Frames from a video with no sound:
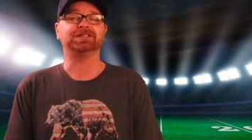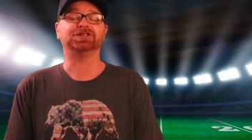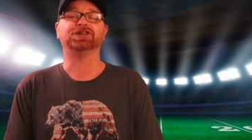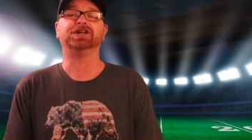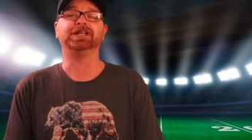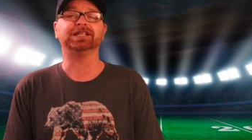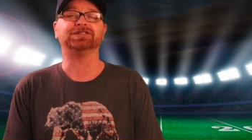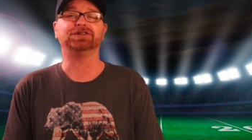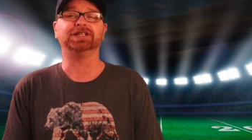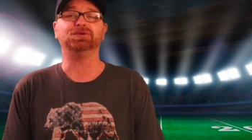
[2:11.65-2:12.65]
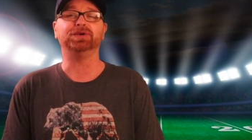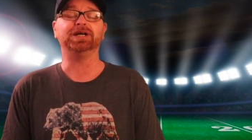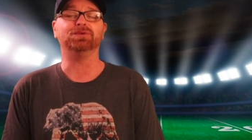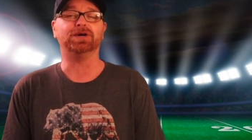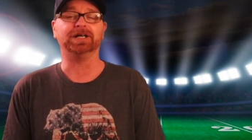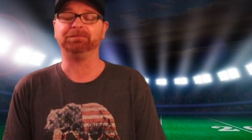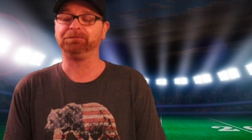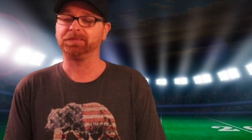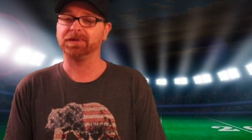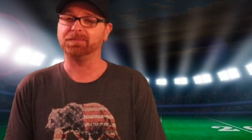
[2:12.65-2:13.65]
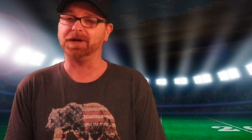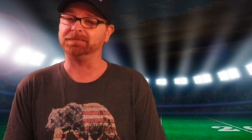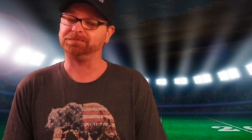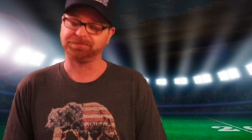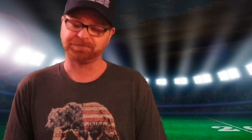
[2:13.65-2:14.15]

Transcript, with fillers: It's early, it's only week one. But